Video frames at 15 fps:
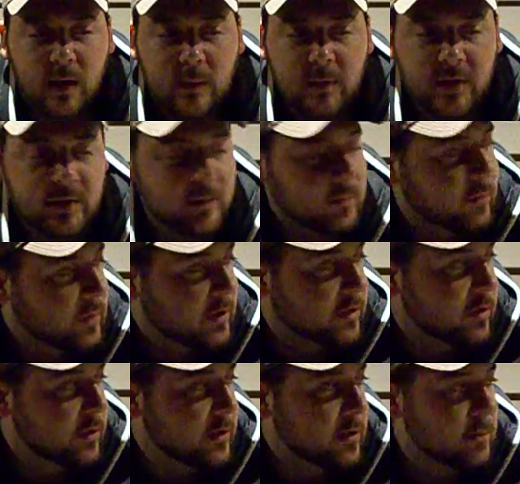mean, when you're
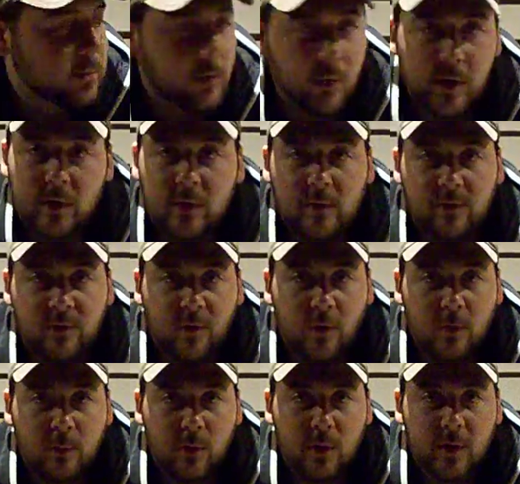doing your boil, a full
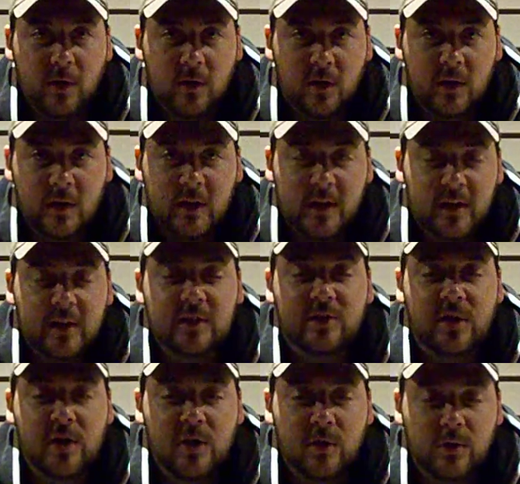boil is
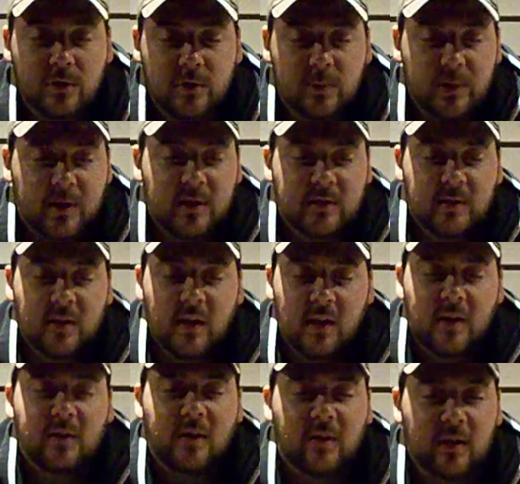huge, because
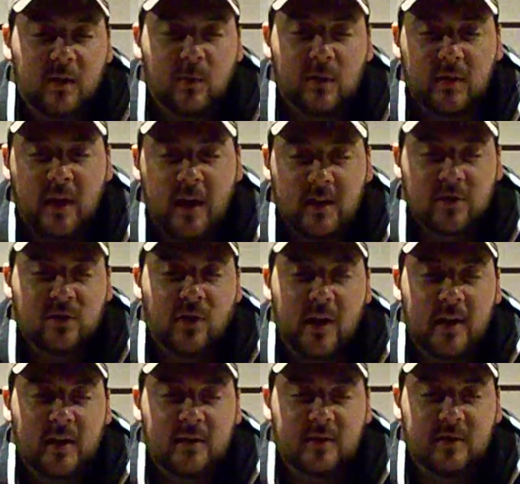the thing with
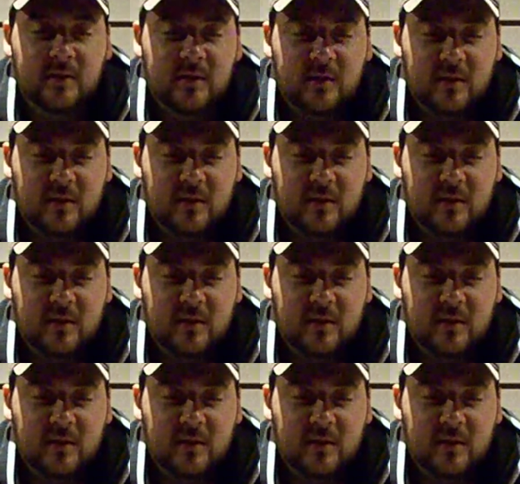extracts,